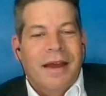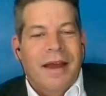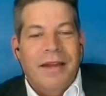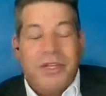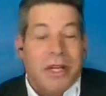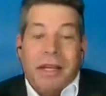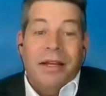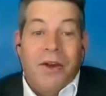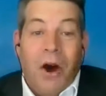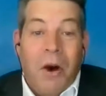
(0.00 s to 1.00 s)
and she
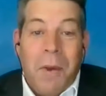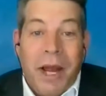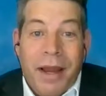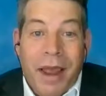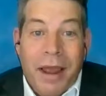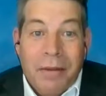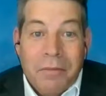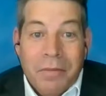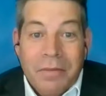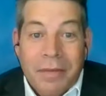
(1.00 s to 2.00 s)
didn't call my
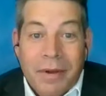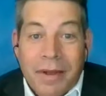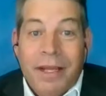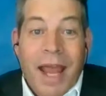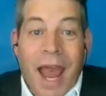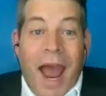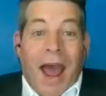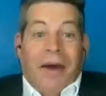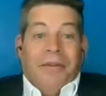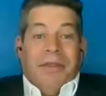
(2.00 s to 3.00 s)
name. Yeah,
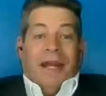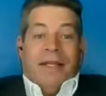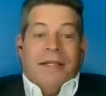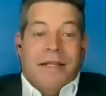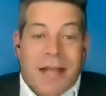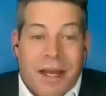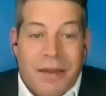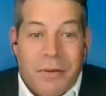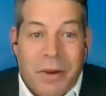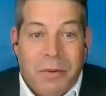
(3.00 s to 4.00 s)
that's
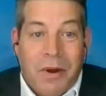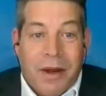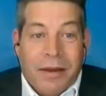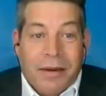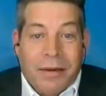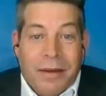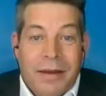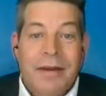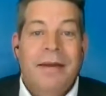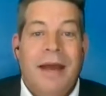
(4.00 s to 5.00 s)
exactly what I wanted.
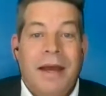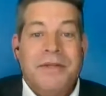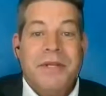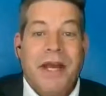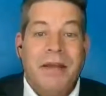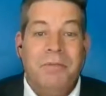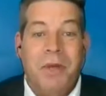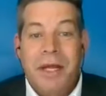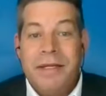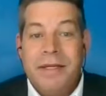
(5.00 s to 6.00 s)
Now, second
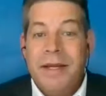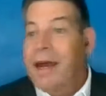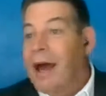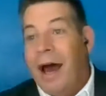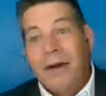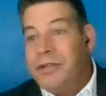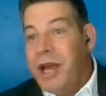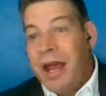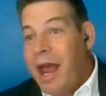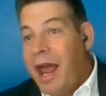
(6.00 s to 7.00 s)
place.
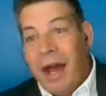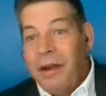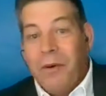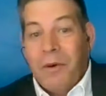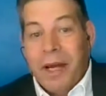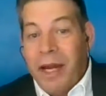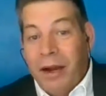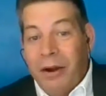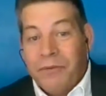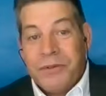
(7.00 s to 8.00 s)
J.A., I don't want to
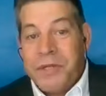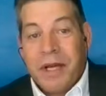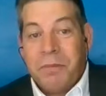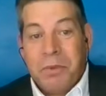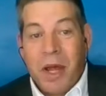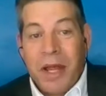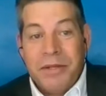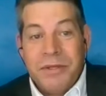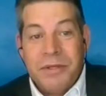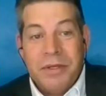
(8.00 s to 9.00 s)
hear it for second
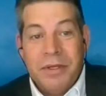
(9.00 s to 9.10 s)
place.